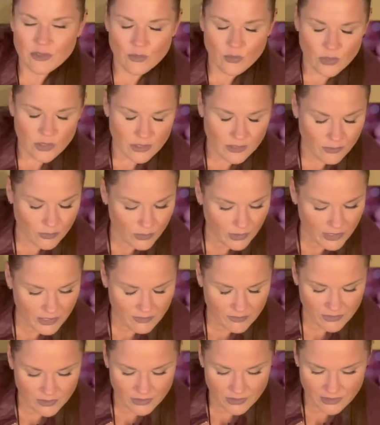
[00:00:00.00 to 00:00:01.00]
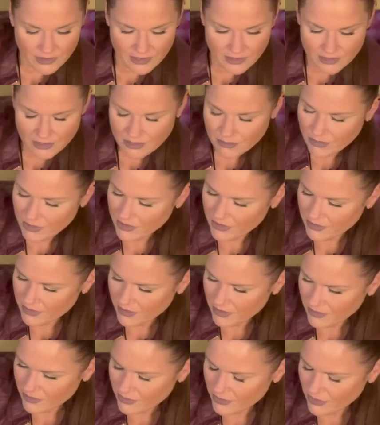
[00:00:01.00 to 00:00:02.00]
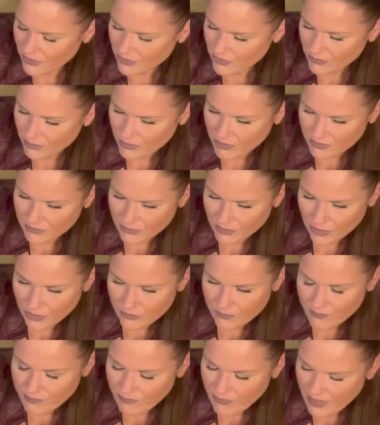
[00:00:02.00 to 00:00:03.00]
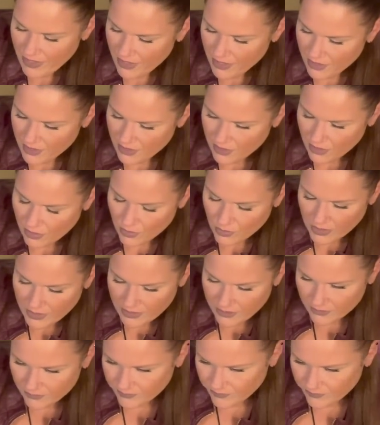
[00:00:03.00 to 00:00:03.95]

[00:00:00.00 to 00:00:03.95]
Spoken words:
in work or whatever? And that's the biggest accusation by far. Okay,